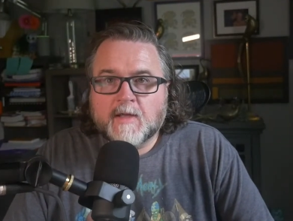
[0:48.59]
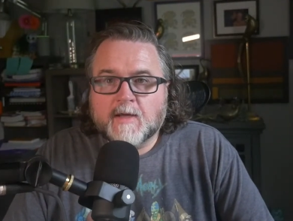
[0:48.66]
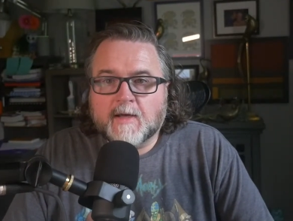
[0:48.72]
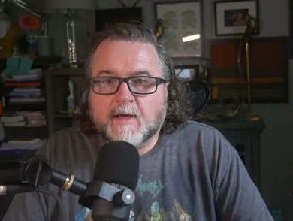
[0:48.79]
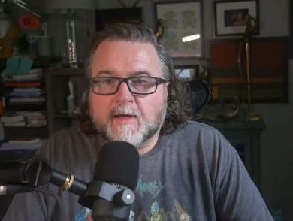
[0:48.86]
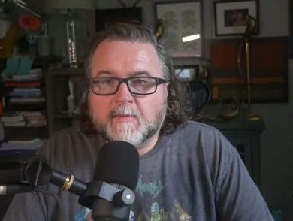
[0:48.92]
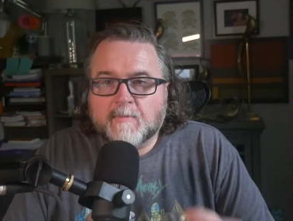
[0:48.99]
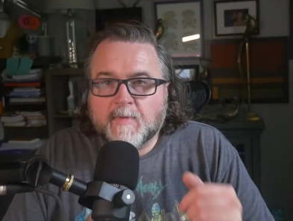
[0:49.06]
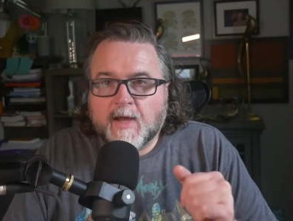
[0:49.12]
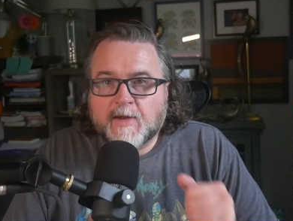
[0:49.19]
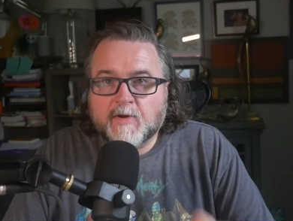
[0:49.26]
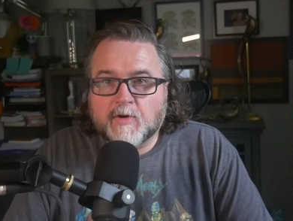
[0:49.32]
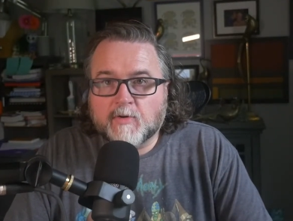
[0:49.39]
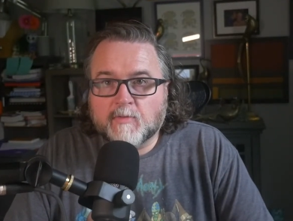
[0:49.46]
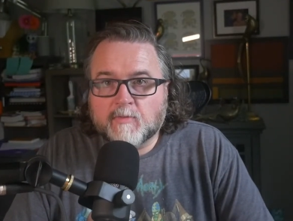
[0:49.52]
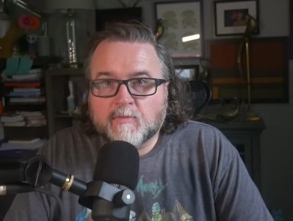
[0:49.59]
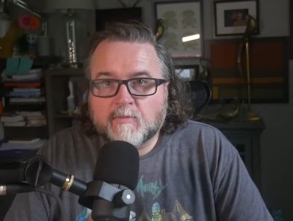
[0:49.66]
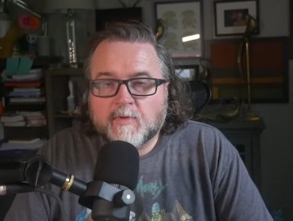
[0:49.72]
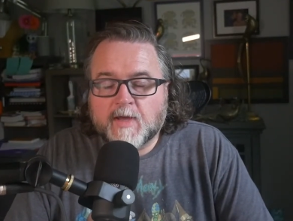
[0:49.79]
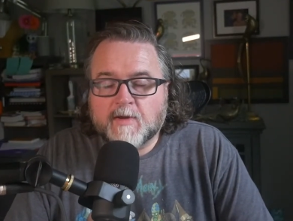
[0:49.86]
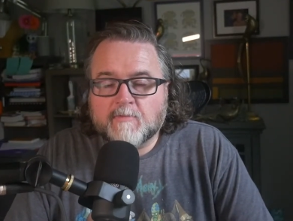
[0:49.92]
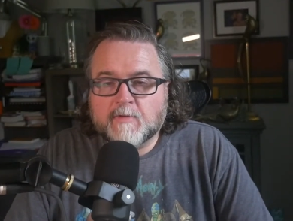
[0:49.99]
I know
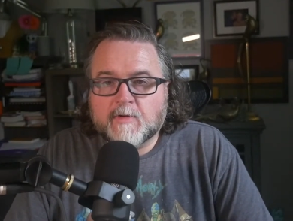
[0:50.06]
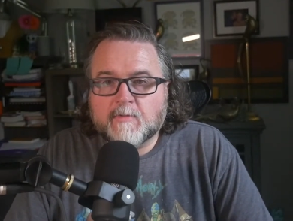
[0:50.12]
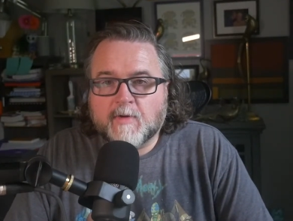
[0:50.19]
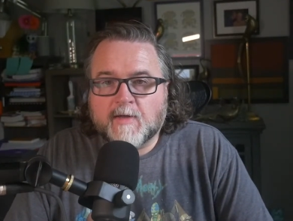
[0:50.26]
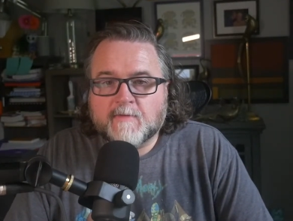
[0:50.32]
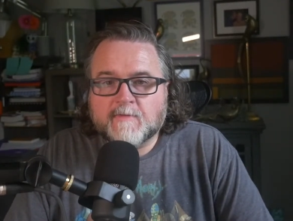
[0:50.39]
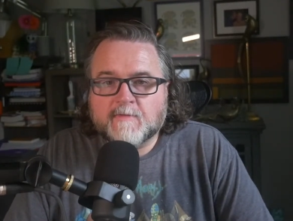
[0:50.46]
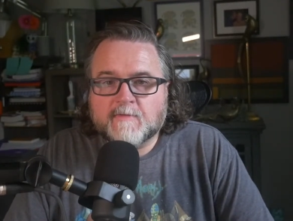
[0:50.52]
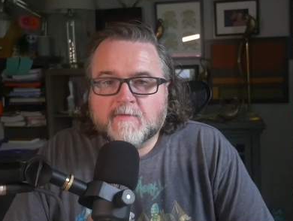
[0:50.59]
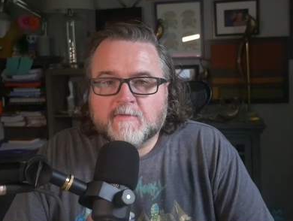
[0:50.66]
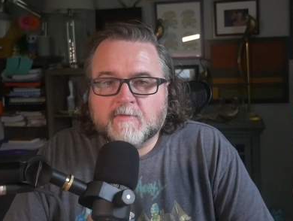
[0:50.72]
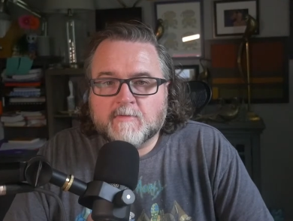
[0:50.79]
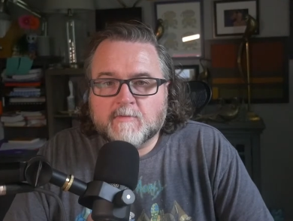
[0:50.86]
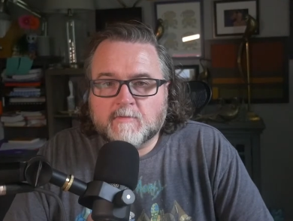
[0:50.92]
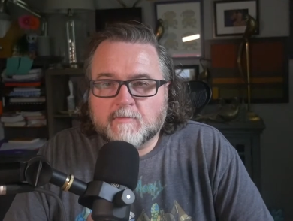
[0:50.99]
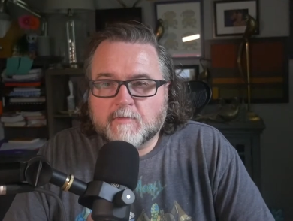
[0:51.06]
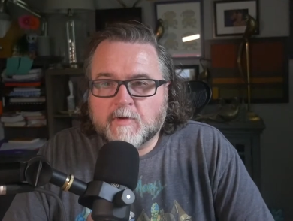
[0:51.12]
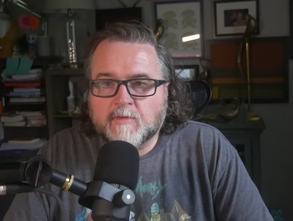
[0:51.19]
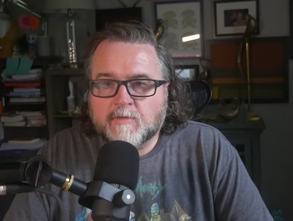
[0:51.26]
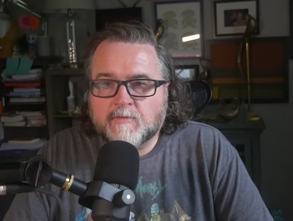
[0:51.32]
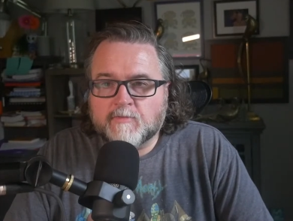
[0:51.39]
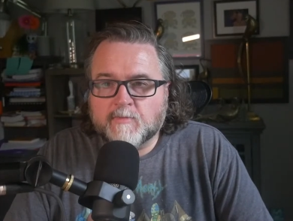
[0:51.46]
we had a request to
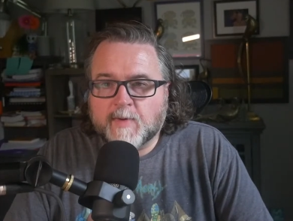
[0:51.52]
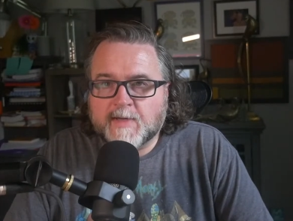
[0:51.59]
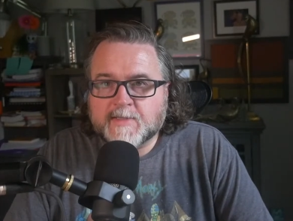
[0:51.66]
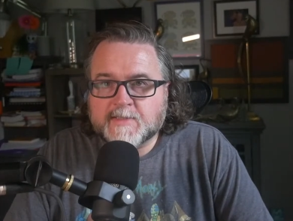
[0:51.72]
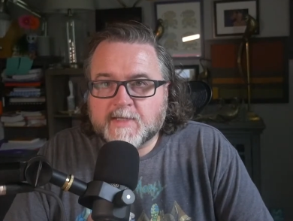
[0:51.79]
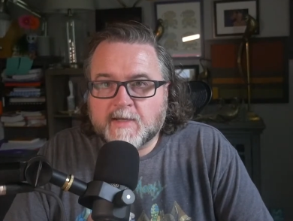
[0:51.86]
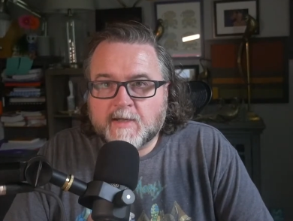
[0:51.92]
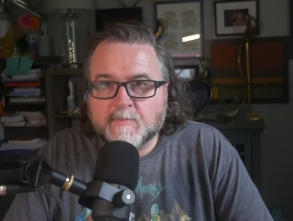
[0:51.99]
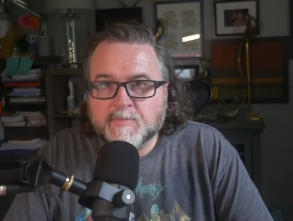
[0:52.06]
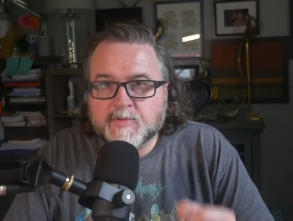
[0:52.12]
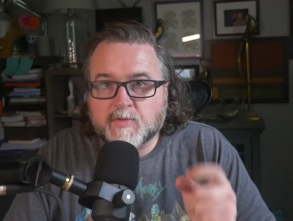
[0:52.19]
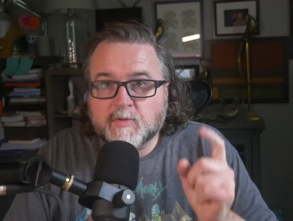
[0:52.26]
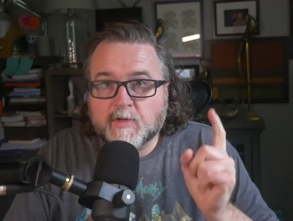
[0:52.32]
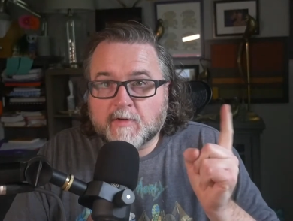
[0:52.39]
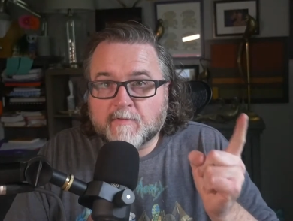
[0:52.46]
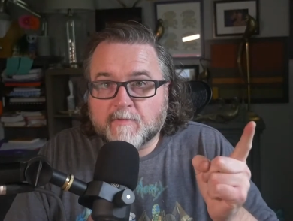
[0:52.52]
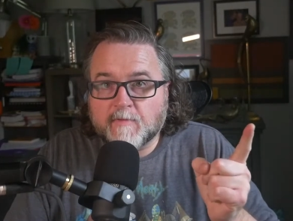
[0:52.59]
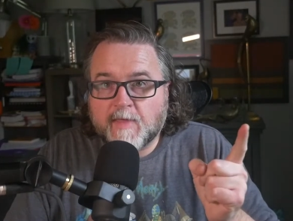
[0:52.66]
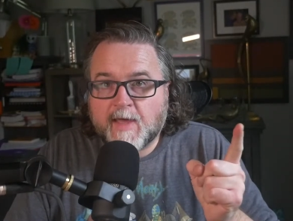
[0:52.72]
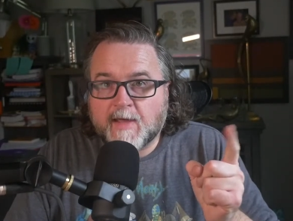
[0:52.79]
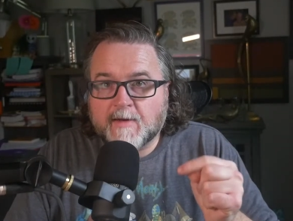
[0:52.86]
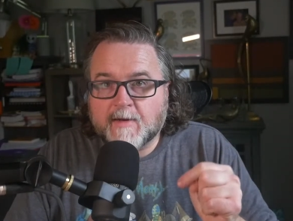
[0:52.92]
run through my setup, so look for
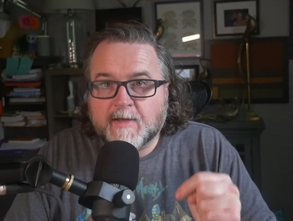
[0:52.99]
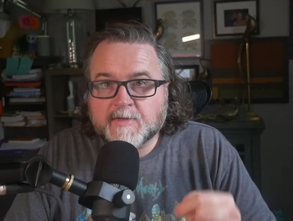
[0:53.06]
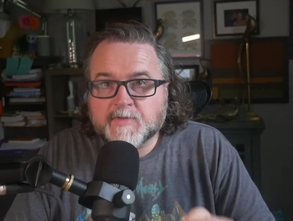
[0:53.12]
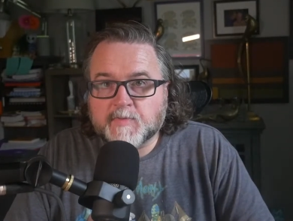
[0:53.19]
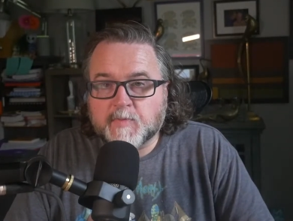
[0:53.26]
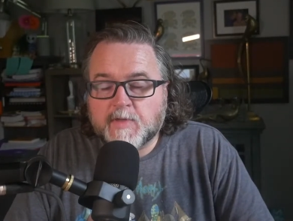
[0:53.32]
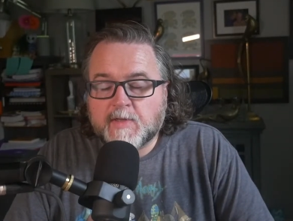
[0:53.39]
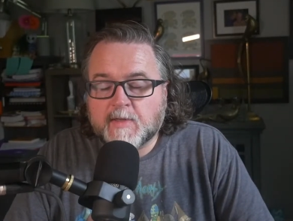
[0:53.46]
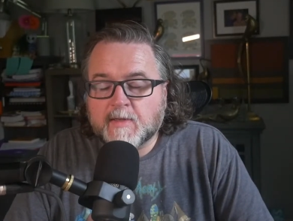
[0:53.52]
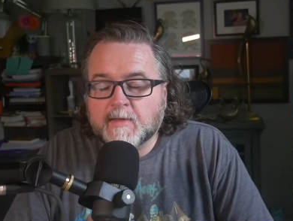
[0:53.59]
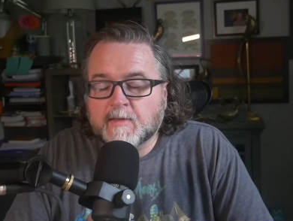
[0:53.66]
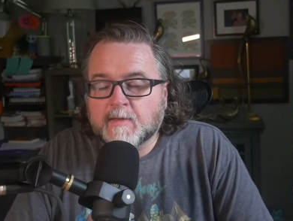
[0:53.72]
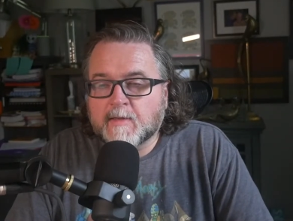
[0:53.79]
that next week.